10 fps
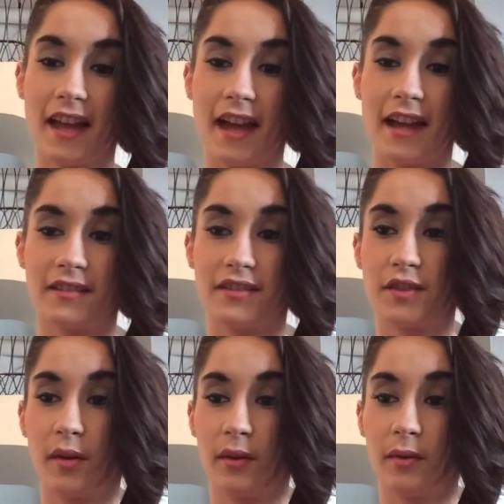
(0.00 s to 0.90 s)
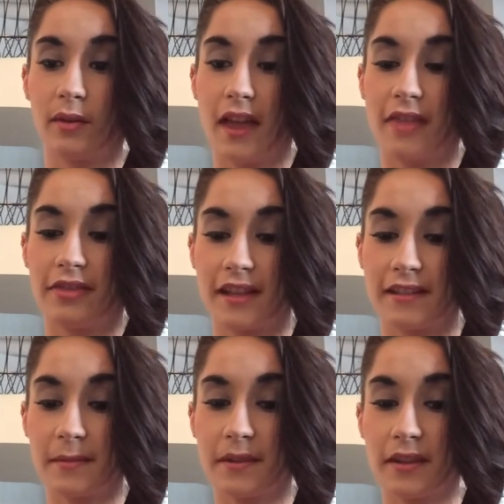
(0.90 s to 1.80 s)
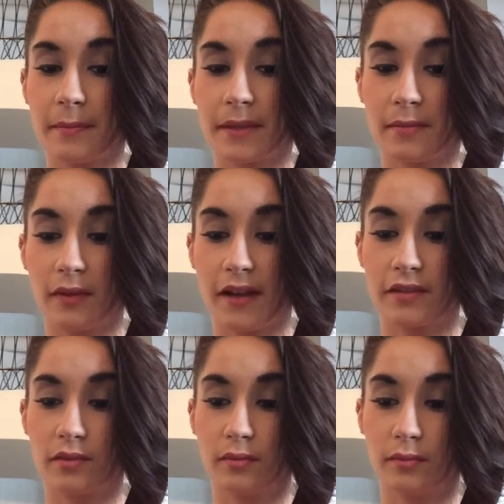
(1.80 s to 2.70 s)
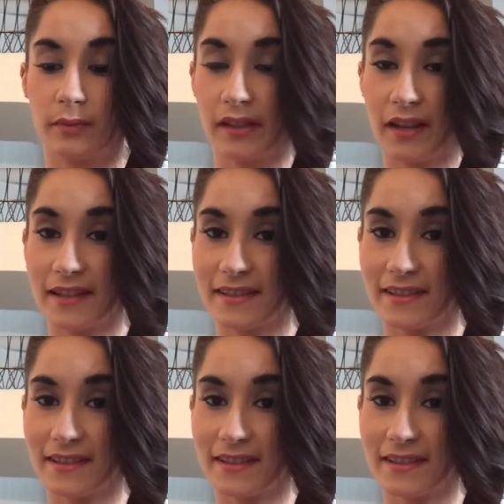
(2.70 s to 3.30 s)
And so that's something that people have to realize,